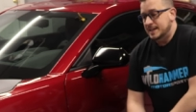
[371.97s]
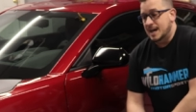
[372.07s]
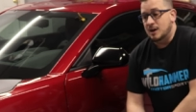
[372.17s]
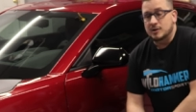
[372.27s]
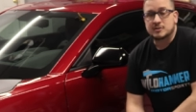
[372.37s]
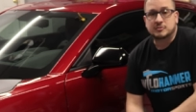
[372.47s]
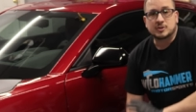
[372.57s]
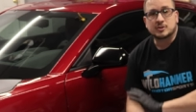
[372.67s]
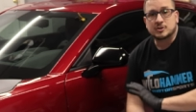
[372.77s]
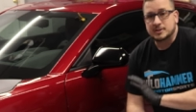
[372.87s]
Now, if
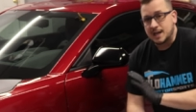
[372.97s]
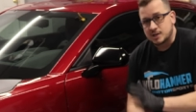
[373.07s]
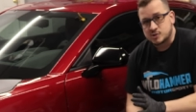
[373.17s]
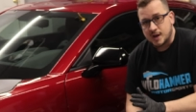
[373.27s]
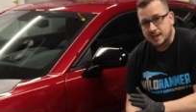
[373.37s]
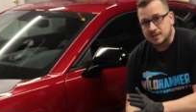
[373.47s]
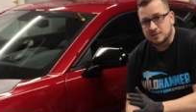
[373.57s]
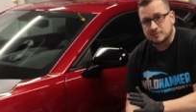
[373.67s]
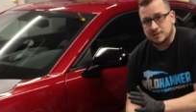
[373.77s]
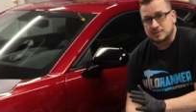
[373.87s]
you're not tracking
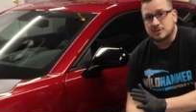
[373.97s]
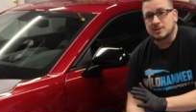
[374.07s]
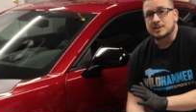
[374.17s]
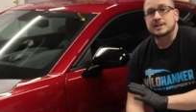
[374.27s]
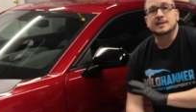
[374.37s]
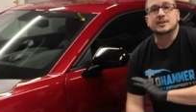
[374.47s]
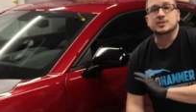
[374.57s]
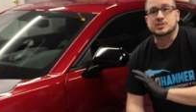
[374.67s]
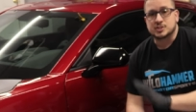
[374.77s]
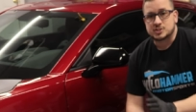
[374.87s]
your vehicle and
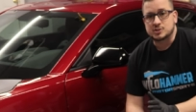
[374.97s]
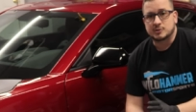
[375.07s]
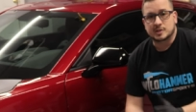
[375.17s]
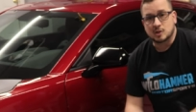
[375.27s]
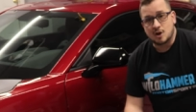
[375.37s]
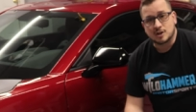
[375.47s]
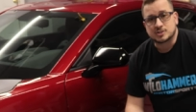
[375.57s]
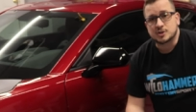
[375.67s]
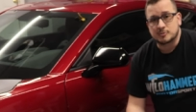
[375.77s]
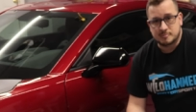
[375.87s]
you're just doing
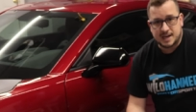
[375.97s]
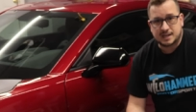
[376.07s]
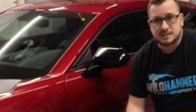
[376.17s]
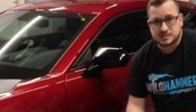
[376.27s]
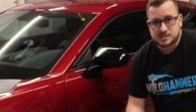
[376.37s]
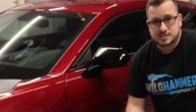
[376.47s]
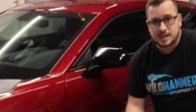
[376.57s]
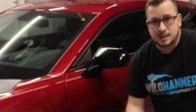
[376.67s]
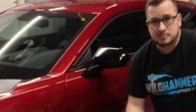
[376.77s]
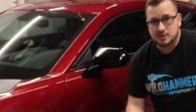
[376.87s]
long-term maintenance
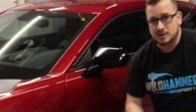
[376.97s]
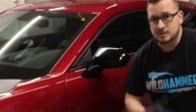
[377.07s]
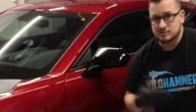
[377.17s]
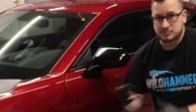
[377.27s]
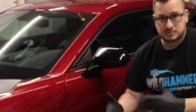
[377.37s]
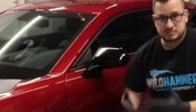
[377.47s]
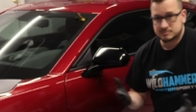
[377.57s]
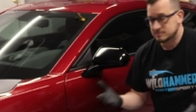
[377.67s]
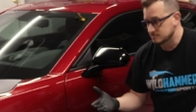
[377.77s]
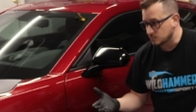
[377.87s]
type of
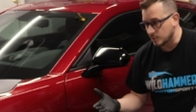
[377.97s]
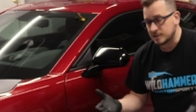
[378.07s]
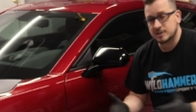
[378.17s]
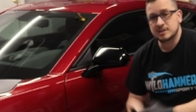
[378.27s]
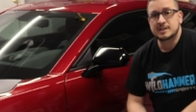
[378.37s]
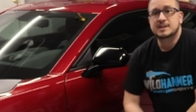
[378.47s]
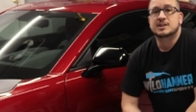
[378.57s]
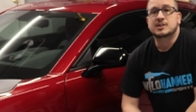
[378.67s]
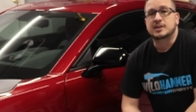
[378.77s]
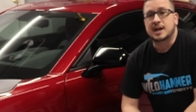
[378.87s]
work,
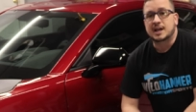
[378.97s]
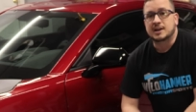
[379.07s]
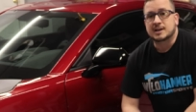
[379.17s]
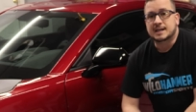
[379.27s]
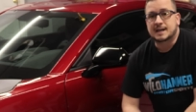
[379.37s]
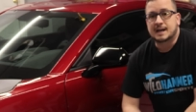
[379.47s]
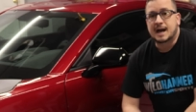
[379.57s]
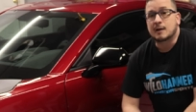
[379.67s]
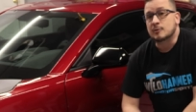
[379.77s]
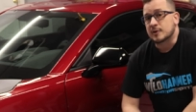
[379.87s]
then
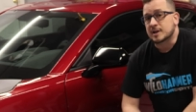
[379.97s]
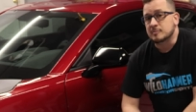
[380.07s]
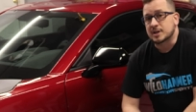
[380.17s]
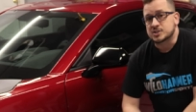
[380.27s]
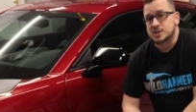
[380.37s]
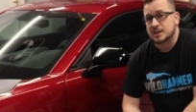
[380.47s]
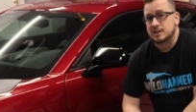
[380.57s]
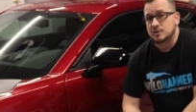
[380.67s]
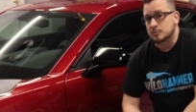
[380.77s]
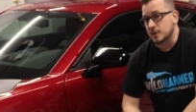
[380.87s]
I would recommend
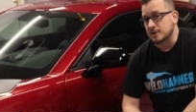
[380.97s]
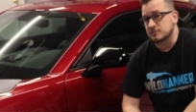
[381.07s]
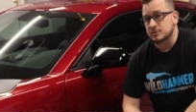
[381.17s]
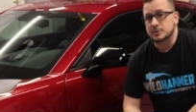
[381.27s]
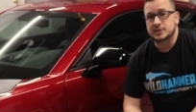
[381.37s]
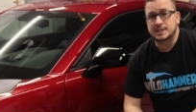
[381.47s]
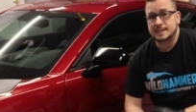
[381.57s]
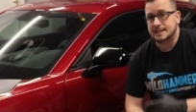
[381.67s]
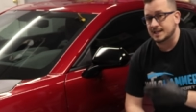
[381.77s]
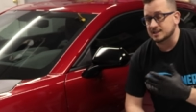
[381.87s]
checking your brake fluid
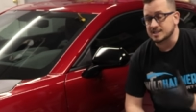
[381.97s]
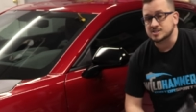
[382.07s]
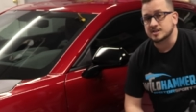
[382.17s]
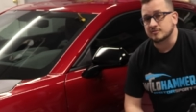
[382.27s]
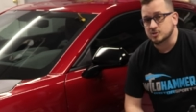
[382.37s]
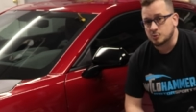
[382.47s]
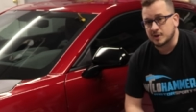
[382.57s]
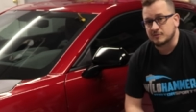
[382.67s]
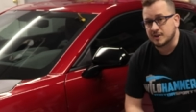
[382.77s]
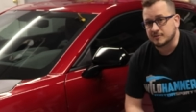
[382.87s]
at least every
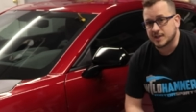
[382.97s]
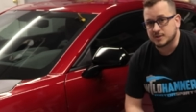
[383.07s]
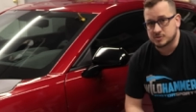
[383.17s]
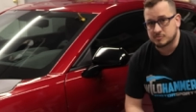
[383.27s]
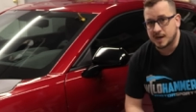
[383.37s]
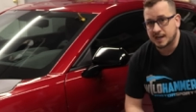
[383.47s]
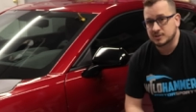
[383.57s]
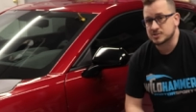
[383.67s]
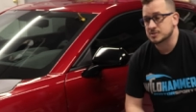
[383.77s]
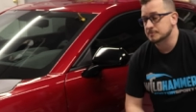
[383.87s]
25,000
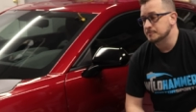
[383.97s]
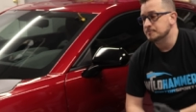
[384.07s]
miles.